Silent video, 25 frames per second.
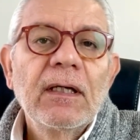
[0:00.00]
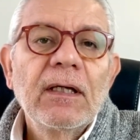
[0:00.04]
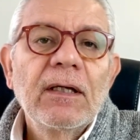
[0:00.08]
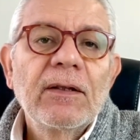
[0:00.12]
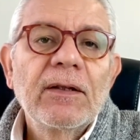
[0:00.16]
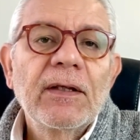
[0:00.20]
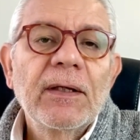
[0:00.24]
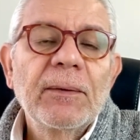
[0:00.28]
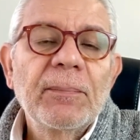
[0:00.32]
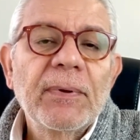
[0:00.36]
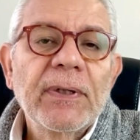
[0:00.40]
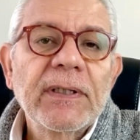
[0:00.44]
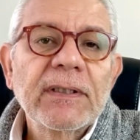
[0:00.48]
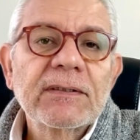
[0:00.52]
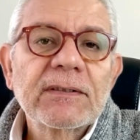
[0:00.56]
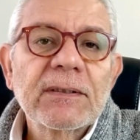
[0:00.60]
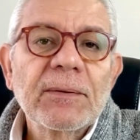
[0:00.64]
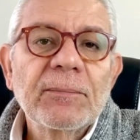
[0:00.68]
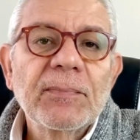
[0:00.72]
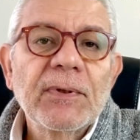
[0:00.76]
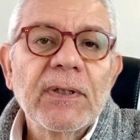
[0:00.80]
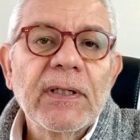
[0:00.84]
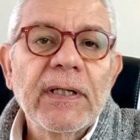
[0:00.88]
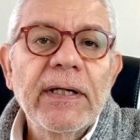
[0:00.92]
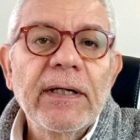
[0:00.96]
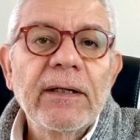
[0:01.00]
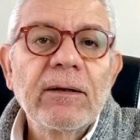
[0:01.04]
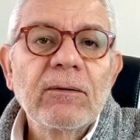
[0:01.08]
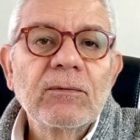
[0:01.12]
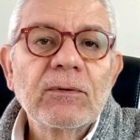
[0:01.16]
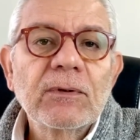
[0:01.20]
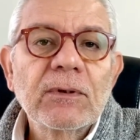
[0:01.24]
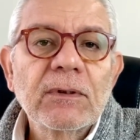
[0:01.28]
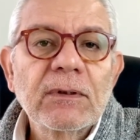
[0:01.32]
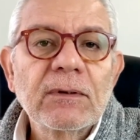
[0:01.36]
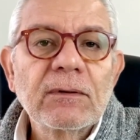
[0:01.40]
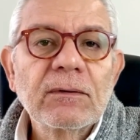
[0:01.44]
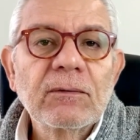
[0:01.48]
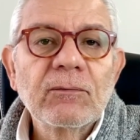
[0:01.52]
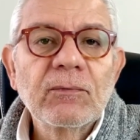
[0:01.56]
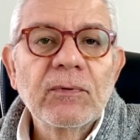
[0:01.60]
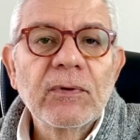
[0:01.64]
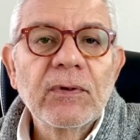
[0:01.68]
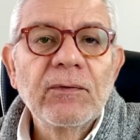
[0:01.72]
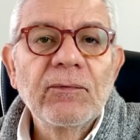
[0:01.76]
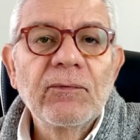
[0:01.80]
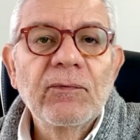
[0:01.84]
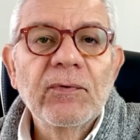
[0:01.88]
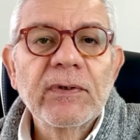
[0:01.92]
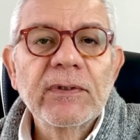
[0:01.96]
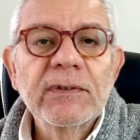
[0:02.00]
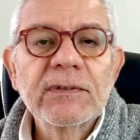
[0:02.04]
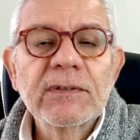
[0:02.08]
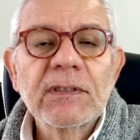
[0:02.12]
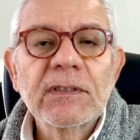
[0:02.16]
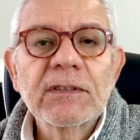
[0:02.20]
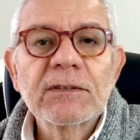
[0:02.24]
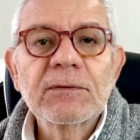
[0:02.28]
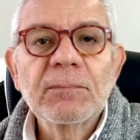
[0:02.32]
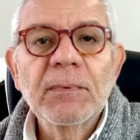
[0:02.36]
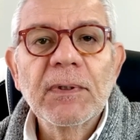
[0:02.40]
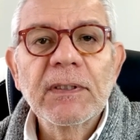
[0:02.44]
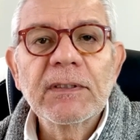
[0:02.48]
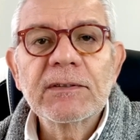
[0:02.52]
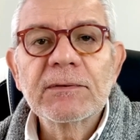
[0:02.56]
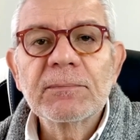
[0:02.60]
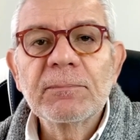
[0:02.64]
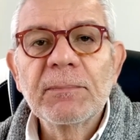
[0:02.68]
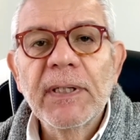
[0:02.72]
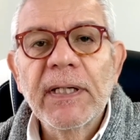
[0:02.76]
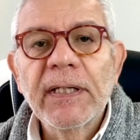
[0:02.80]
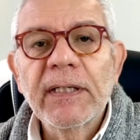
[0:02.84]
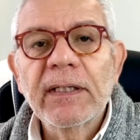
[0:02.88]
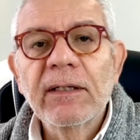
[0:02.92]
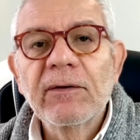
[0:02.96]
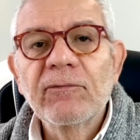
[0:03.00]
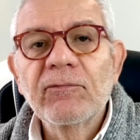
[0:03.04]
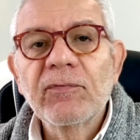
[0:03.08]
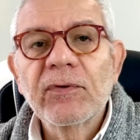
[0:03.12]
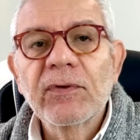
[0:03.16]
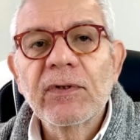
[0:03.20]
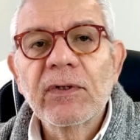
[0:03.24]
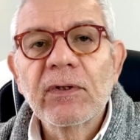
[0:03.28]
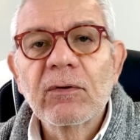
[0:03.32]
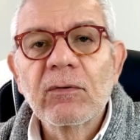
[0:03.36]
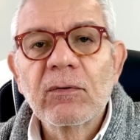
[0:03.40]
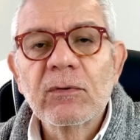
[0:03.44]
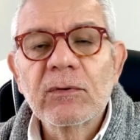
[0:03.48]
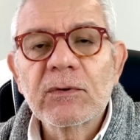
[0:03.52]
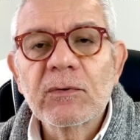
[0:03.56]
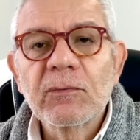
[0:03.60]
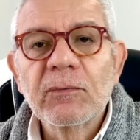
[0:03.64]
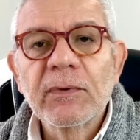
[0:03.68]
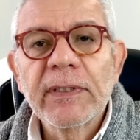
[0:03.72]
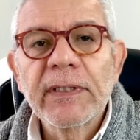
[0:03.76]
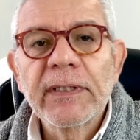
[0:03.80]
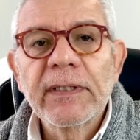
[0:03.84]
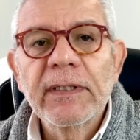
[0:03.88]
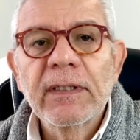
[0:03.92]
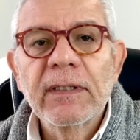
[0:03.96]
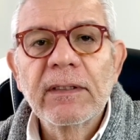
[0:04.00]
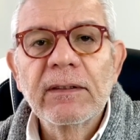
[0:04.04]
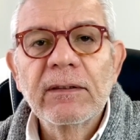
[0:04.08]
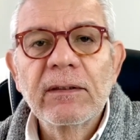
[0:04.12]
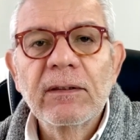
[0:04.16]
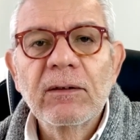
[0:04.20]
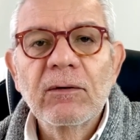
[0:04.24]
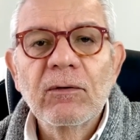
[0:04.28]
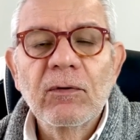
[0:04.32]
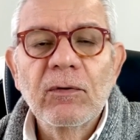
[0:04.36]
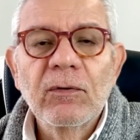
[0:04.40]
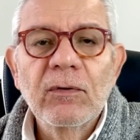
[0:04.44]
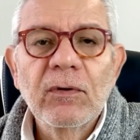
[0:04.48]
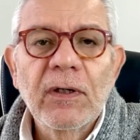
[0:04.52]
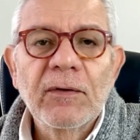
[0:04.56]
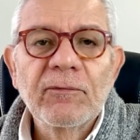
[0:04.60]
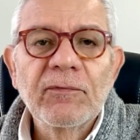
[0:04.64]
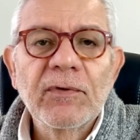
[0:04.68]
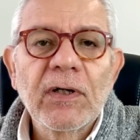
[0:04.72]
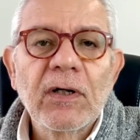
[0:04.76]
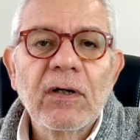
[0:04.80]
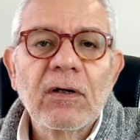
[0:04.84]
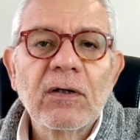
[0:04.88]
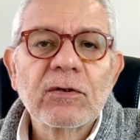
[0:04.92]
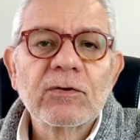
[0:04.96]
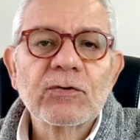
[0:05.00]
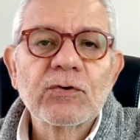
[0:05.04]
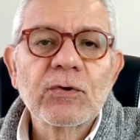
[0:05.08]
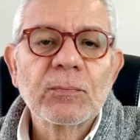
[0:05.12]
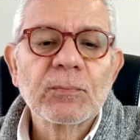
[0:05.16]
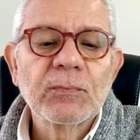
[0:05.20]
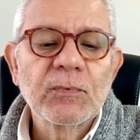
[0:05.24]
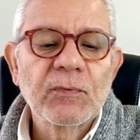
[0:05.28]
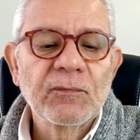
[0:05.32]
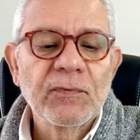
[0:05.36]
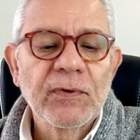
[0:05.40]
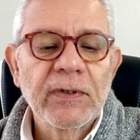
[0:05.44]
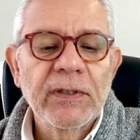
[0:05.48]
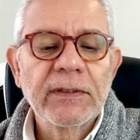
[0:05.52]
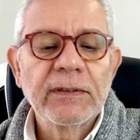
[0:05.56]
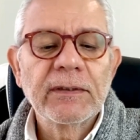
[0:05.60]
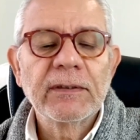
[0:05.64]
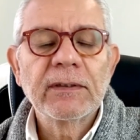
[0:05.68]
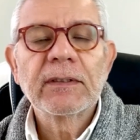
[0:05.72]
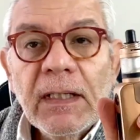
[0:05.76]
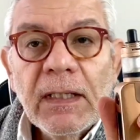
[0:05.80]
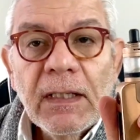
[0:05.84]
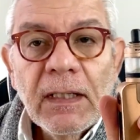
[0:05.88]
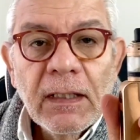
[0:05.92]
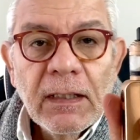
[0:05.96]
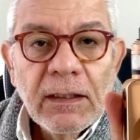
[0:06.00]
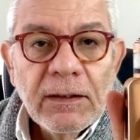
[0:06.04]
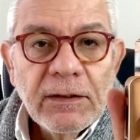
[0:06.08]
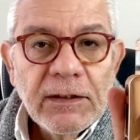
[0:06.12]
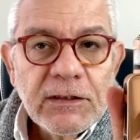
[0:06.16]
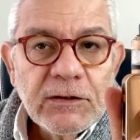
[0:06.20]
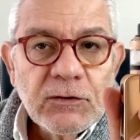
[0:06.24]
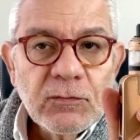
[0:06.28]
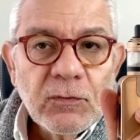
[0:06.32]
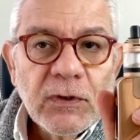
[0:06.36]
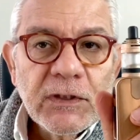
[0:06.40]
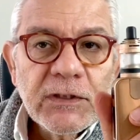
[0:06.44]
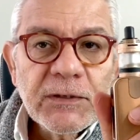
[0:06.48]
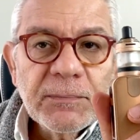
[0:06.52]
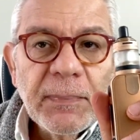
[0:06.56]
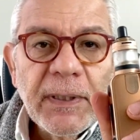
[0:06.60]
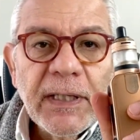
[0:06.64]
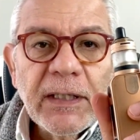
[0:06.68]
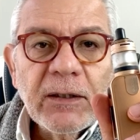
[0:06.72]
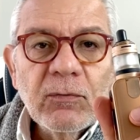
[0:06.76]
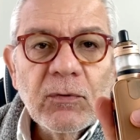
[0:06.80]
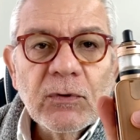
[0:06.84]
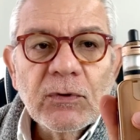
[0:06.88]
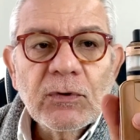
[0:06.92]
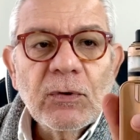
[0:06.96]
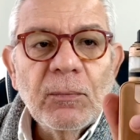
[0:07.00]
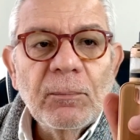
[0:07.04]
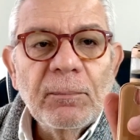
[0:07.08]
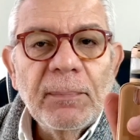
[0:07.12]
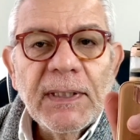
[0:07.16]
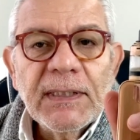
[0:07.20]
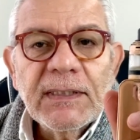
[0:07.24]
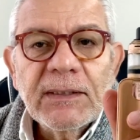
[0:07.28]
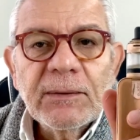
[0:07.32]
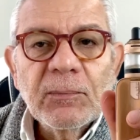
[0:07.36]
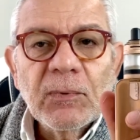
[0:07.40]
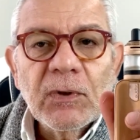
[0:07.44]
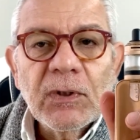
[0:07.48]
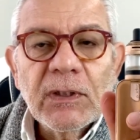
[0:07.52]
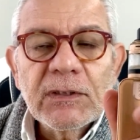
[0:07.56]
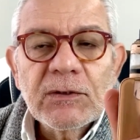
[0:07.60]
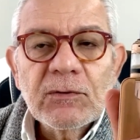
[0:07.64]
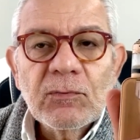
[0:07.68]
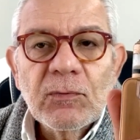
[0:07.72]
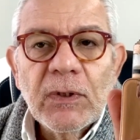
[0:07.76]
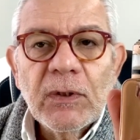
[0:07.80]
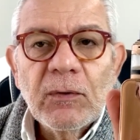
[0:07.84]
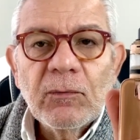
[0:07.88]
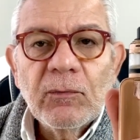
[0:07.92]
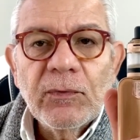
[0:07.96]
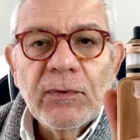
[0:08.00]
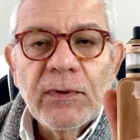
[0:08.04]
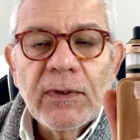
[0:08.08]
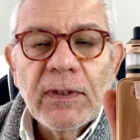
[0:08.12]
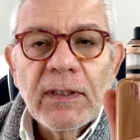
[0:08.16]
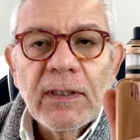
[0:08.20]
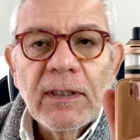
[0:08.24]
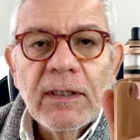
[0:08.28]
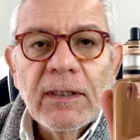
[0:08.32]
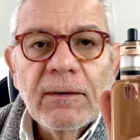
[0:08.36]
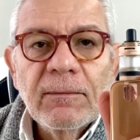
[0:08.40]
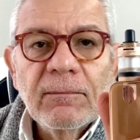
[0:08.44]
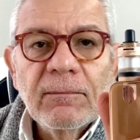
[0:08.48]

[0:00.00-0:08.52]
they bring something out and within 3-6 months, bang, everything goes away, and you're having a hard job to find. This one is backward compatible as well with the